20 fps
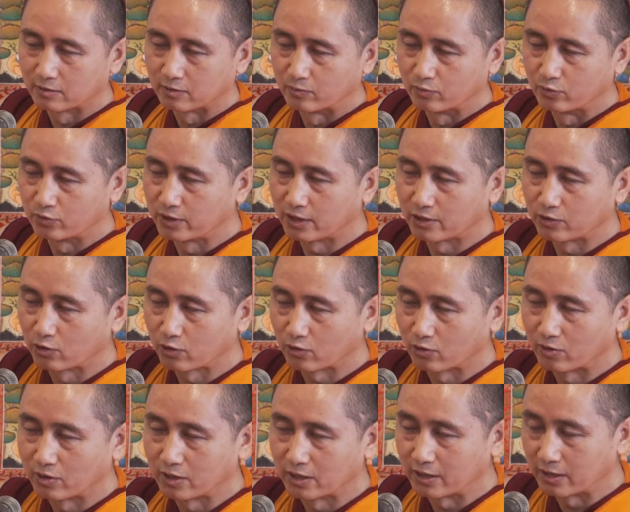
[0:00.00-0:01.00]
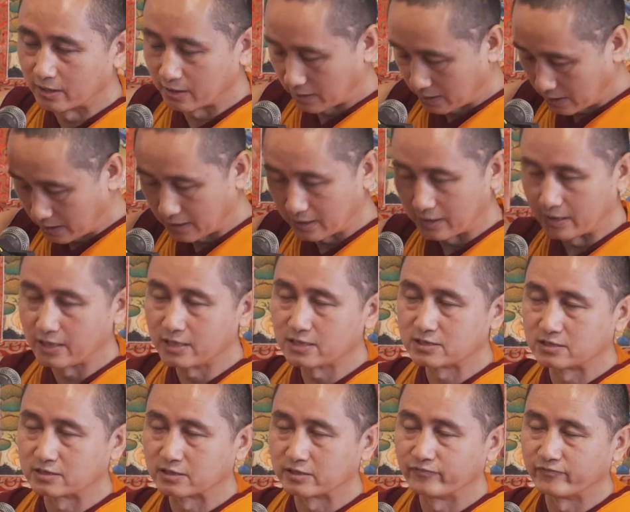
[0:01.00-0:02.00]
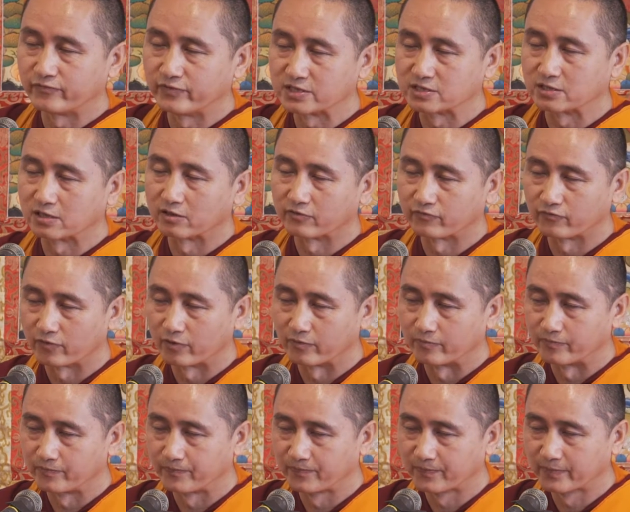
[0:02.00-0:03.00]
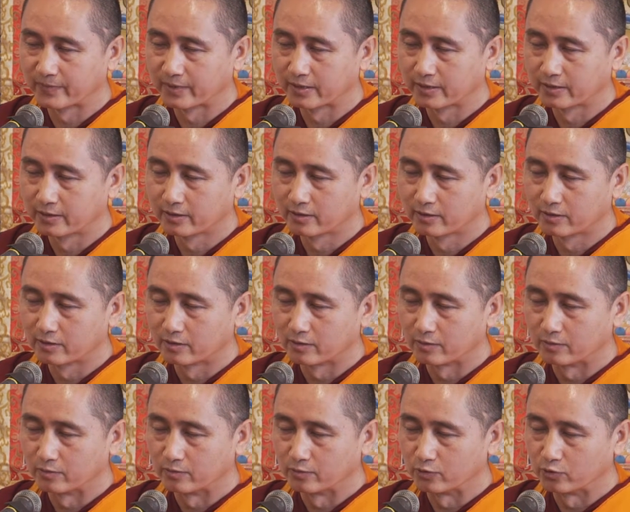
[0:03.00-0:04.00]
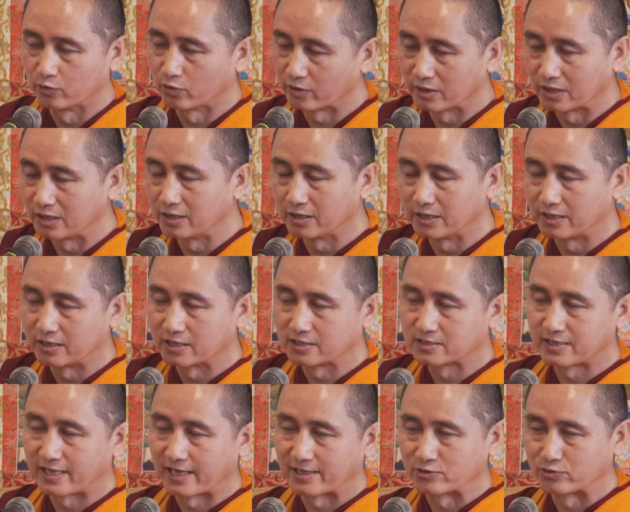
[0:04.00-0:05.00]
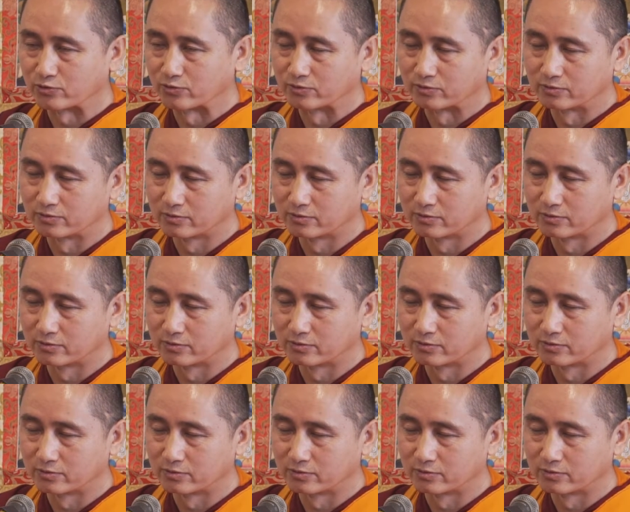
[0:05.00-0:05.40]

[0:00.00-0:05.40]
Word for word: Buddha not only in, in his physical form, not only in the statue.